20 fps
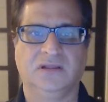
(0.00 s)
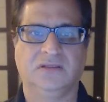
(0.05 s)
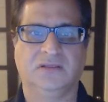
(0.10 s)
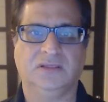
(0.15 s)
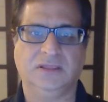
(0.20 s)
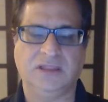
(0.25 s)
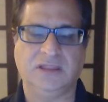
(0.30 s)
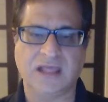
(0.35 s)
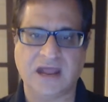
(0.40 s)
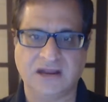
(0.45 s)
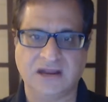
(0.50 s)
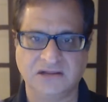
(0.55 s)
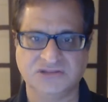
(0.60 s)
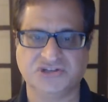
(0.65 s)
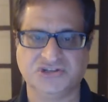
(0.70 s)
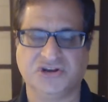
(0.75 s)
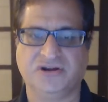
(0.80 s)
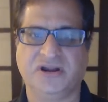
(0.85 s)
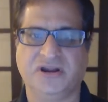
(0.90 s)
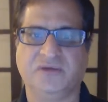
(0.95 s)
That'll
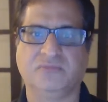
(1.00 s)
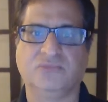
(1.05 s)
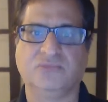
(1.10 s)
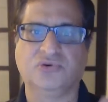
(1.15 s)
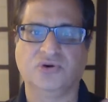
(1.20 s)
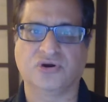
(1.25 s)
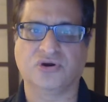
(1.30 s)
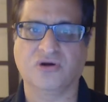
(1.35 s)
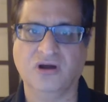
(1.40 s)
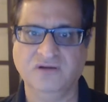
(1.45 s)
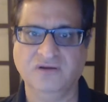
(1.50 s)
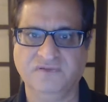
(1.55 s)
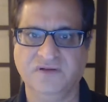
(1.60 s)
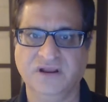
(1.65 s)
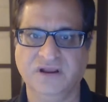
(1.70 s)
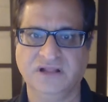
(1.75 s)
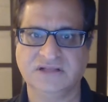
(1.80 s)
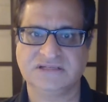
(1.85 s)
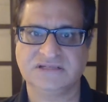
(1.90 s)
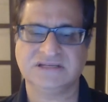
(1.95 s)
generate more
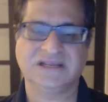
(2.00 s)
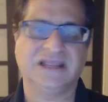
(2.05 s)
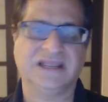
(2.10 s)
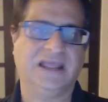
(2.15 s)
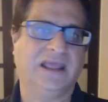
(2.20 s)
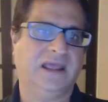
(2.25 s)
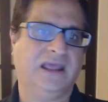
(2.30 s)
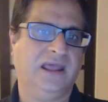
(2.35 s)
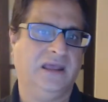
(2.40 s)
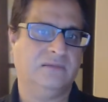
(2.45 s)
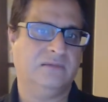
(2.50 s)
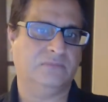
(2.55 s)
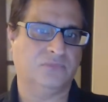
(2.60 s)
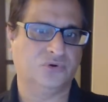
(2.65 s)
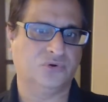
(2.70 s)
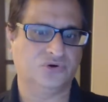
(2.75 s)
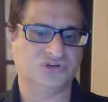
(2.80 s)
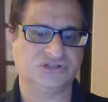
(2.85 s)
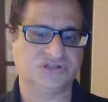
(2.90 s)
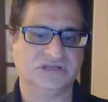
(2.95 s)
confidence and
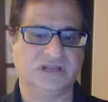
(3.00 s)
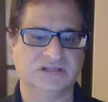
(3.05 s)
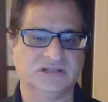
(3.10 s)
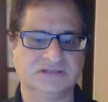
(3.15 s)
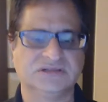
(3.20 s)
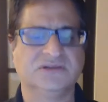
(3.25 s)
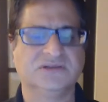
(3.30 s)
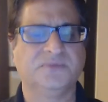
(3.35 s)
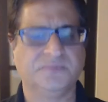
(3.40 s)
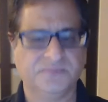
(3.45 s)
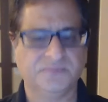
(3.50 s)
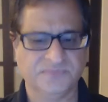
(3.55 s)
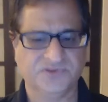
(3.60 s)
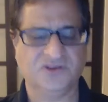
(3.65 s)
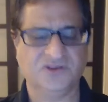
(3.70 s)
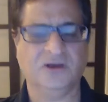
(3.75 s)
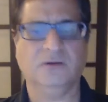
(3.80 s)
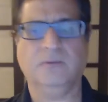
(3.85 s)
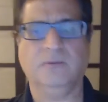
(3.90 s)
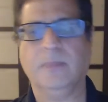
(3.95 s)
more sales.
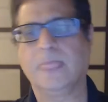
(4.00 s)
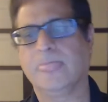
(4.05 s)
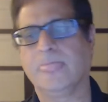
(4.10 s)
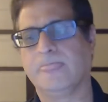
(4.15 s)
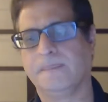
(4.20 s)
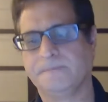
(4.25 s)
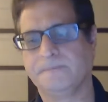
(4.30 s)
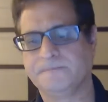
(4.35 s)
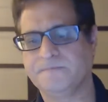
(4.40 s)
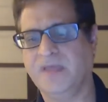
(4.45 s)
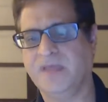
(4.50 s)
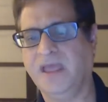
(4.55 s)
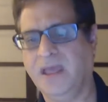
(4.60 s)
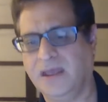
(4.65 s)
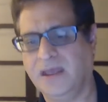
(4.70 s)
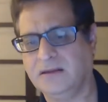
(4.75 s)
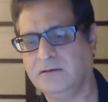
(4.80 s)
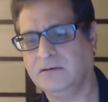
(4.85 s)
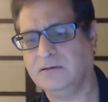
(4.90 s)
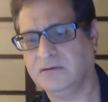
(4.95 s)
So,
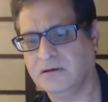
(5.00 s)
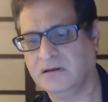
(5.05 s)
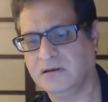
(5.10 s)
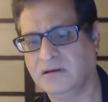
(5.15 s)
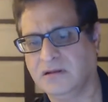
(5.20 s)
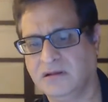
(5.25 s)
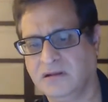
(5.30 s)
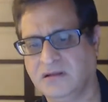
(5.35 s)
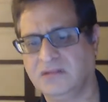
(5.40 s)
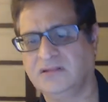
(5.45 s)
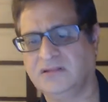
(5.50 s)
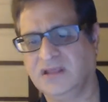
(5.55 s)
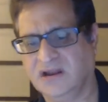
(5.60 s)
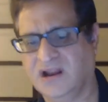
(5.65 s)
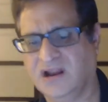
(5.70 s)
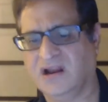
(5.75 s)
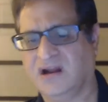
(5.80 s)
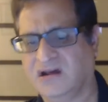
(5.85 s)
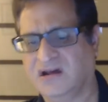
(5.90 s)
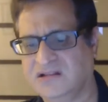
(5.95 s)
and there
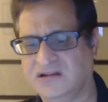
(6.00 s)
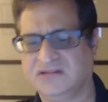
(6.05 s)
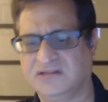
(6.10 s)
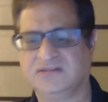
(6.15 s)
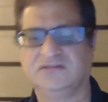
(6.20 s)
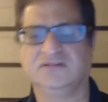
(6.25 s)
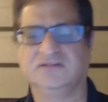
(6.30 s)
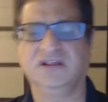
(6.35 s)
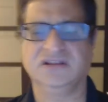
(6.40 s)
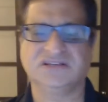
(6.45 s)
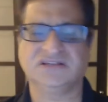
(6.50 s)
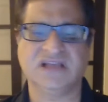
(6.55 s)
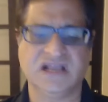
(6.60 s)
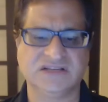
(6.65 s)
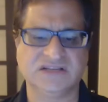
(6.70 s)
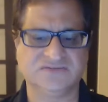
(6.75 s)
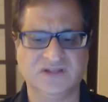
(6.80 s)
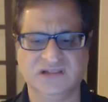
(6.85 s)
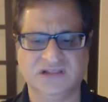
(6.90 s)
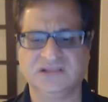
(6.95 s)
are other things
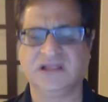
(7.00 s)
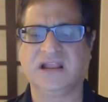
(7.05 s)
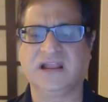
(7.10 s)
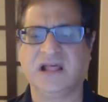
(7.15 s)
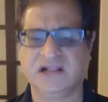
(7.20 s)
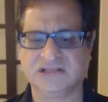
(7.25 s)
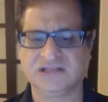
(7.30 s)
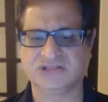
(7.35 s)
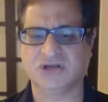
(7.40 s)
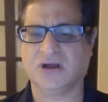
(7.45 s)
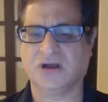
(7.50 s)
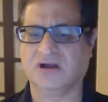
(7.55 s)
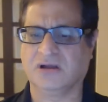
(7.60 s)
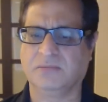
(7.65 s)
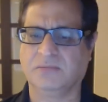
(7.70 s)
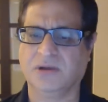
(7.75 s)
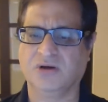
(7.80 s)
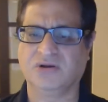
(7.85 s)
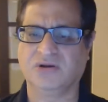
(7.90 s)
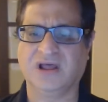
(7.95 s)
as well that I'll talk
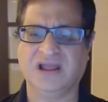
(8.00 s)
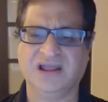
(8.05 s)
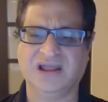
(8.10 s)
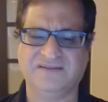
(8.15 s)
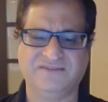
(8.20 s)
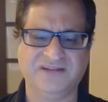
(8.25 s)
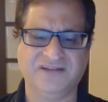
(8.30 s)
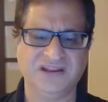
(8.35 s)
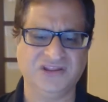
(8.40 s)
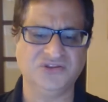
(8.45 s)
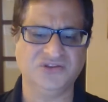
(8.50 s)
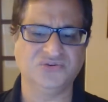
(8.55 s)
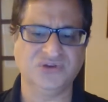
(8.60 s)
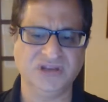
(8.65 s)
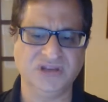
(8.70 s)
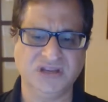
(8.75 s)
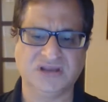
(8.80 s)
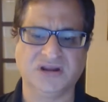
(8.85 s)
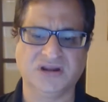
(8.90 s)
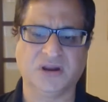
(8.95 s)
about. I have very
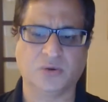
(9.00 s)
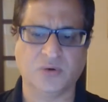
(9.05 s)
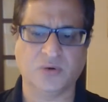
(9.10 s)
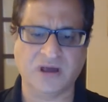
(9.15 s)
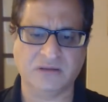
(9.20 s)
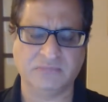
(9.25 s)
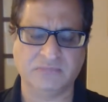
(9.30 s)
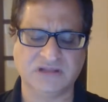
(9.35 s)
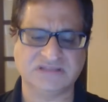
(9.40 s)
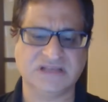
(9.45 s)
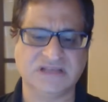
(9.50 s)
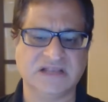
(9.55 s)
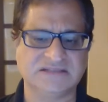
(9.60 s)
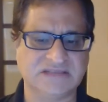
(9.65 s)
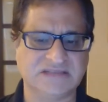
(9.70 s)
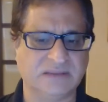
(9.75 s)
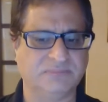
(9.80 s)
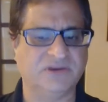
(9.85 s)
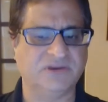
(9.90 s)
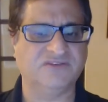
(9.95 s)
unique requirements as
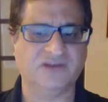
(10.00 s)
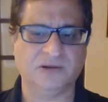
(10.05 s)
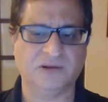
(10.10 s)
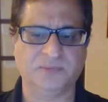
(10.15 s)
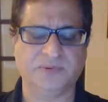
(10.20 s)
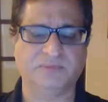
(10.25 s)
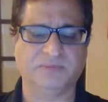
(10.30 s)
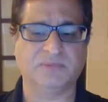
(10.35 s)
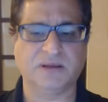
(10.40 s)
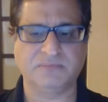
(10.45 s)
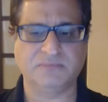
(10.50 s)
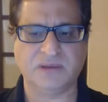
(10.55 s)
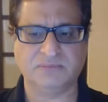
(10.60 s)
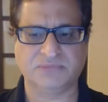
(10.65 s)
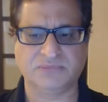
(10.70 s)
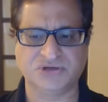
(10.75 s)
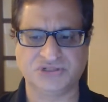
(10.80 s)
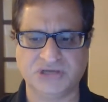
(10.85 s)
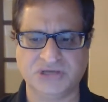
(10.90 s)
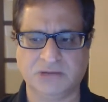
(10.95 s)
I'm developing my
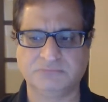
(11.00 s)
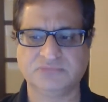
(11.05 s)
membership.